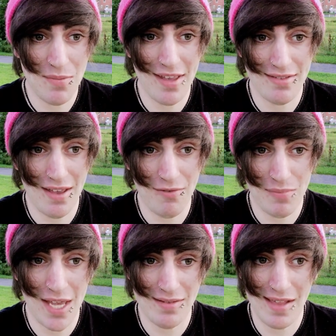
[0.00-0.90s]
to my stuff
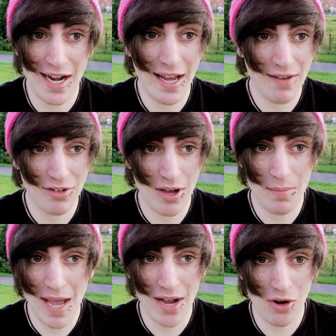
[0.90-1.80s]
because then I'd have to
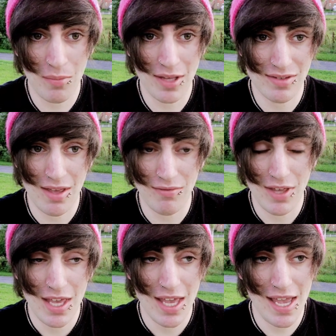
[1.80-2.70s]
unpack all my stuff
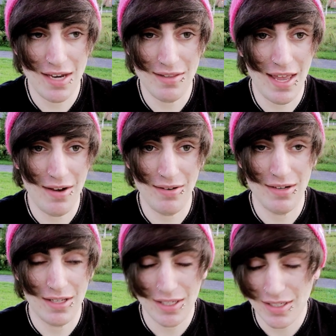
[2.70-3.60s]
and then
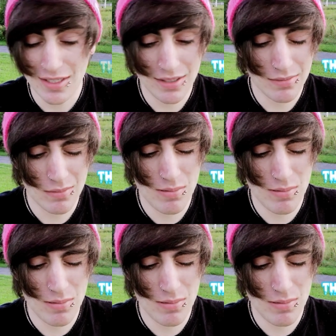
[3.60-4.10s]
it,